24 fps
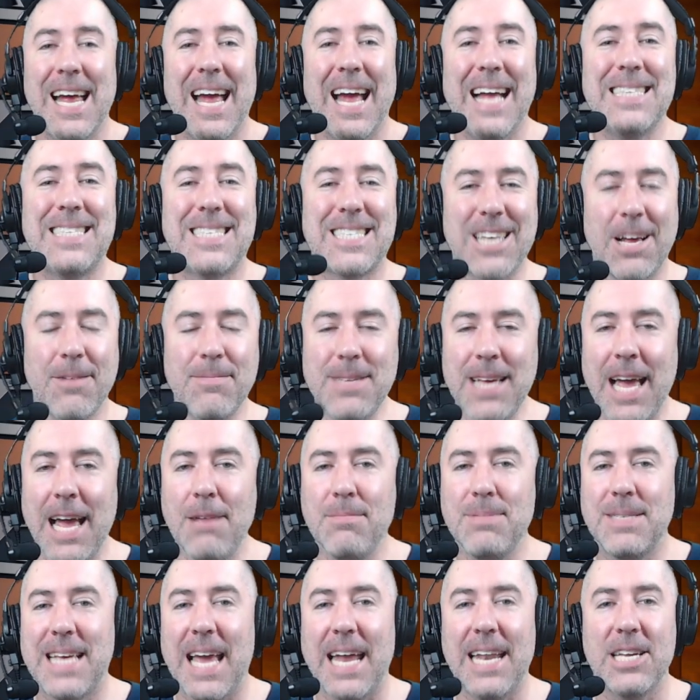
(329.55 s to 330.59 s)
and
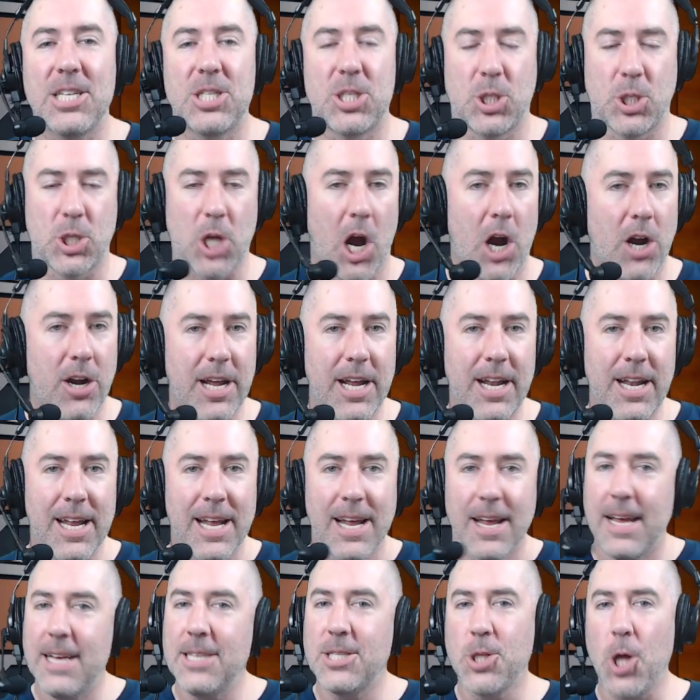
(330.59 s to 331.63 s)
sometimes getting started
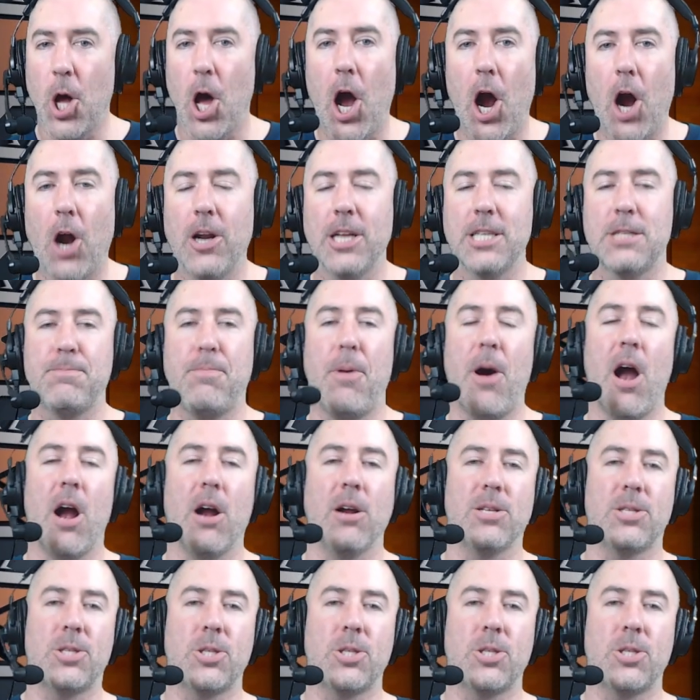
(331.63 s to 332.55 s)
is the hardest part.